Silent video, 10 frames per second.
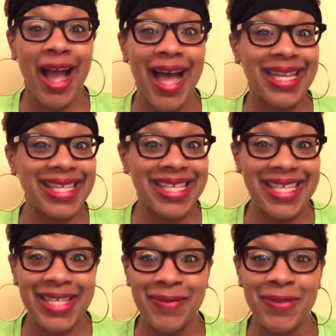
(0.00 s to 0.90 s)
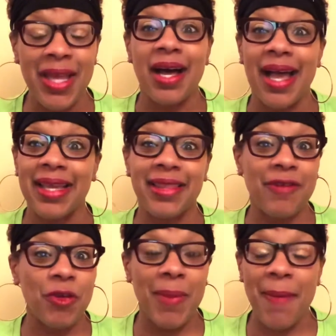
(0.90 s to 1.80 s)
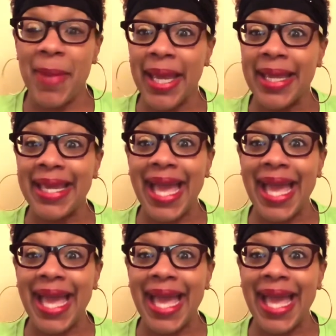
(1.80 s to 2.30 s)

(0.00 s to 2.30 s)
I leave. I get that from my bank.